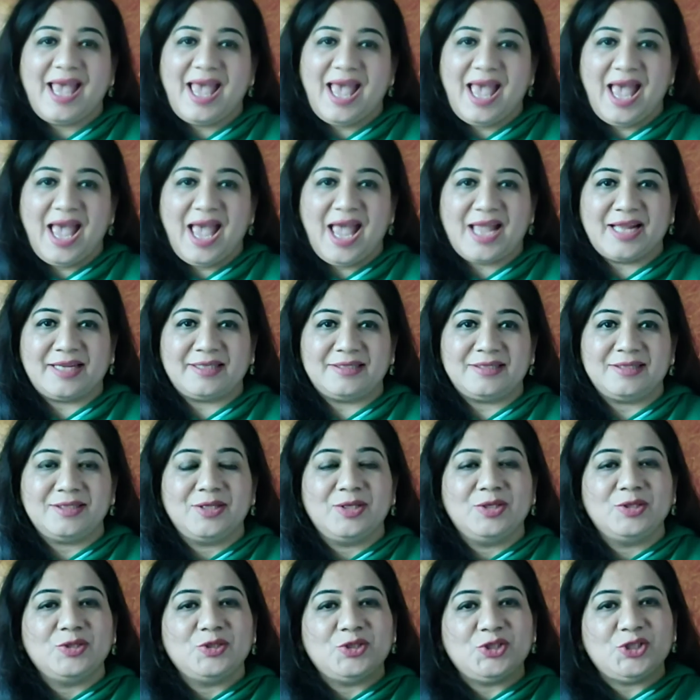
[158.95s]
and
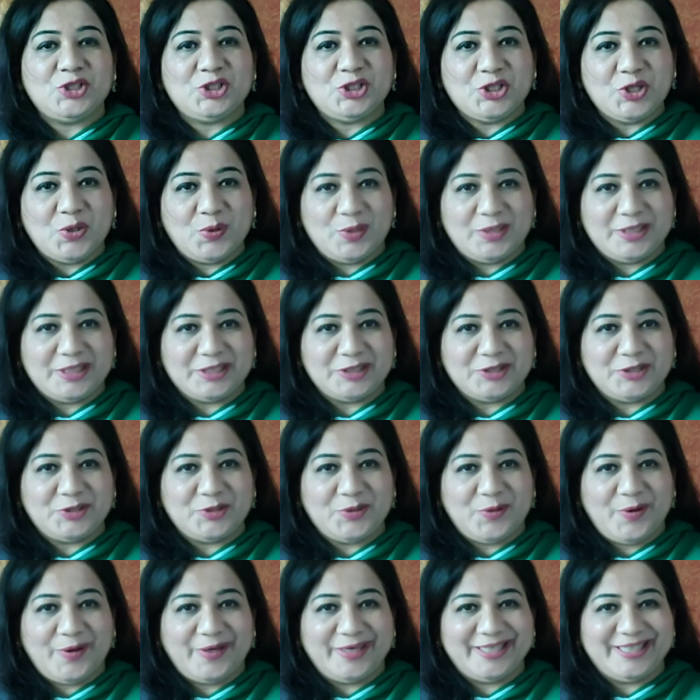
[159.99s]
shoulder
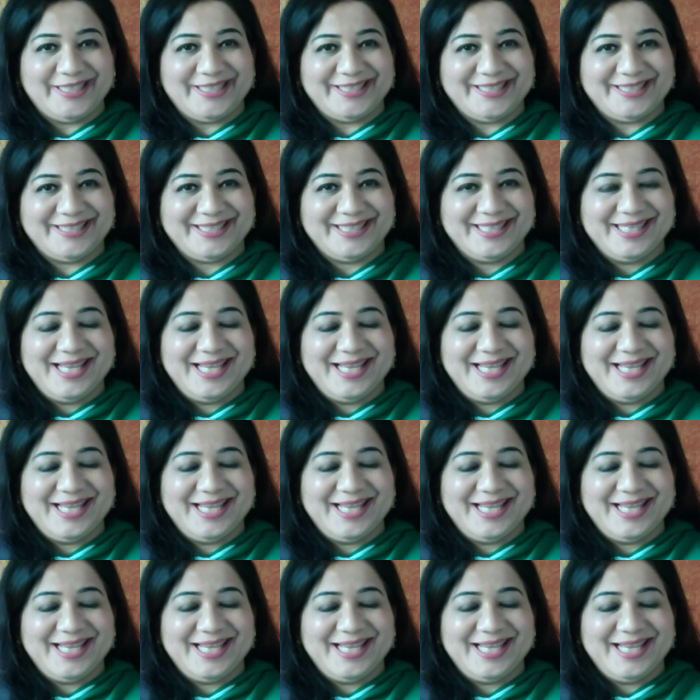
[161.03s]
joint.